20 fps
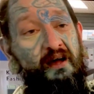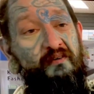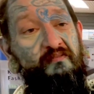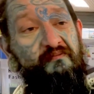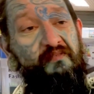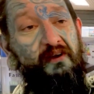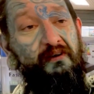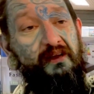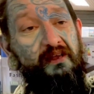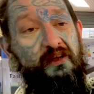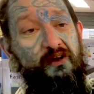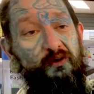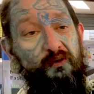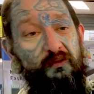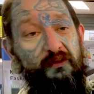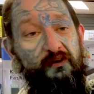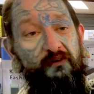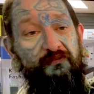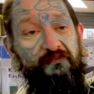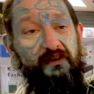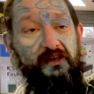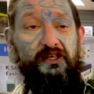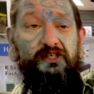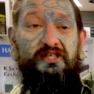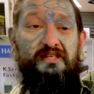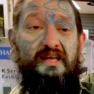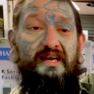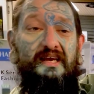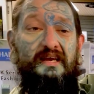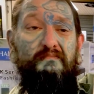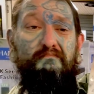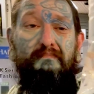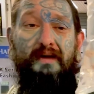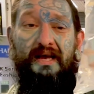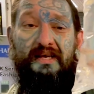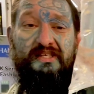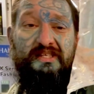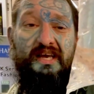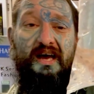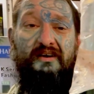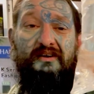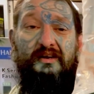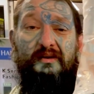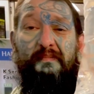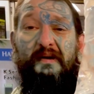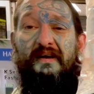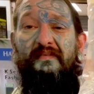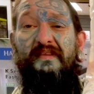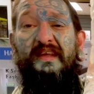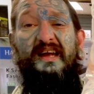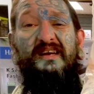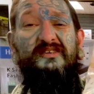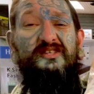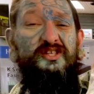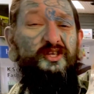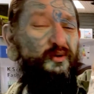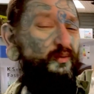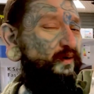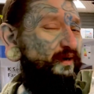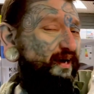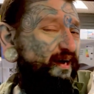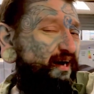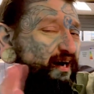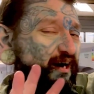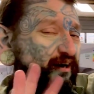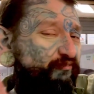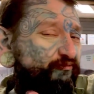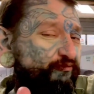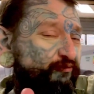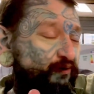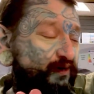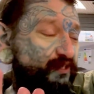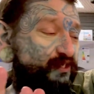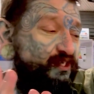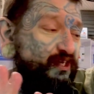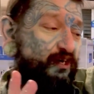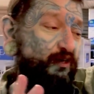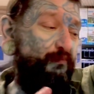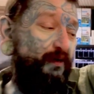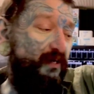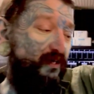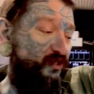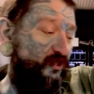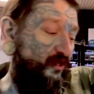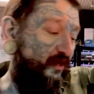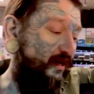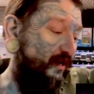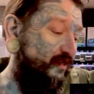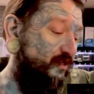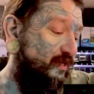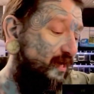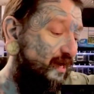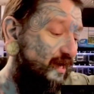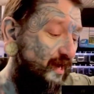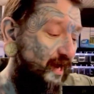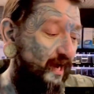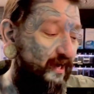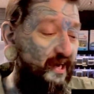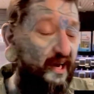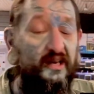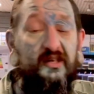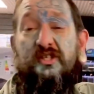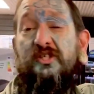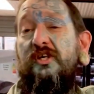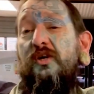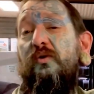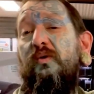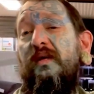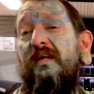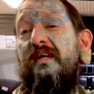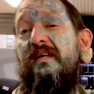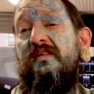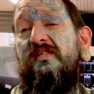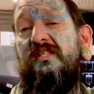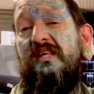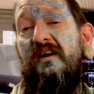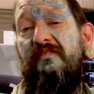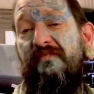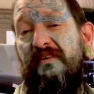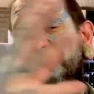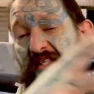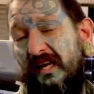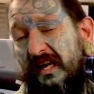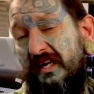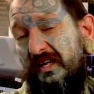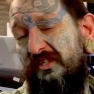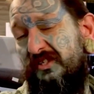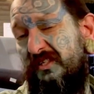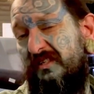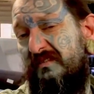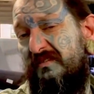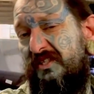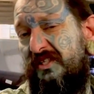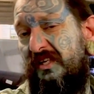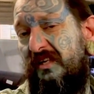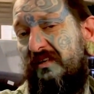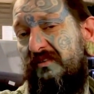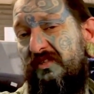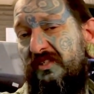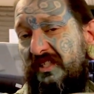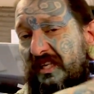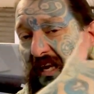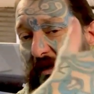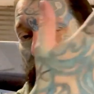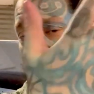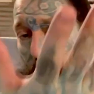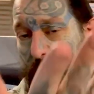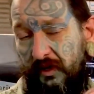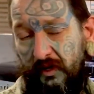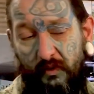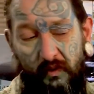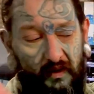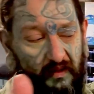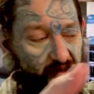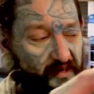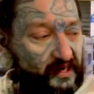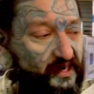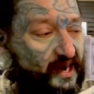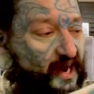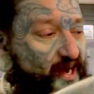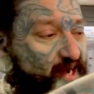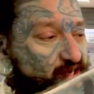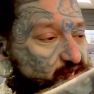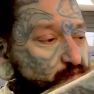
Very cool little fish. They max out at about that 2.5, 3 centimeter size. Again, schooling, Southeast Asian, so same water quality as